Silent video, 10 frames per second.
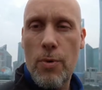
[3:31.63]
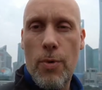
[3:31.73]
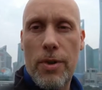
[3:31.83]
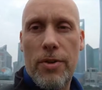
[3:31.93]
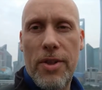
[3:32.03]

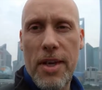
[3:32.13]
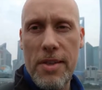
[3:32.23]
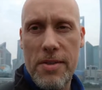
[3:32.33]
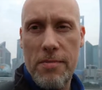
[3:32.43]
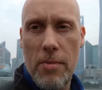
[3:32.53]
But the thing
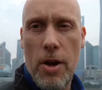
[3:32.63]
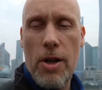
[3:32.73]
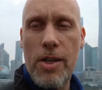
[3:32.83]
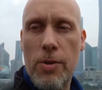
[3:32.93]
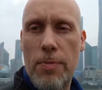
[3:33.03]
is,
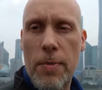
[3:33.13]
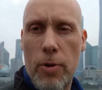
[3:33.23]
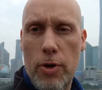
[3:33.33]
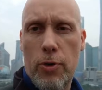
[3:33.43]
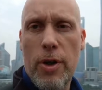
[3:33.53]
unless the
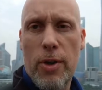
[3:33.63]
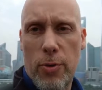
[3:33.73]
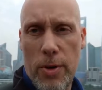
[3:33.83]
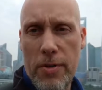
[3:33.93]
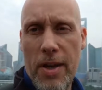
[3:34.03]
people you're doing it
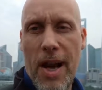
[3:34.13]
with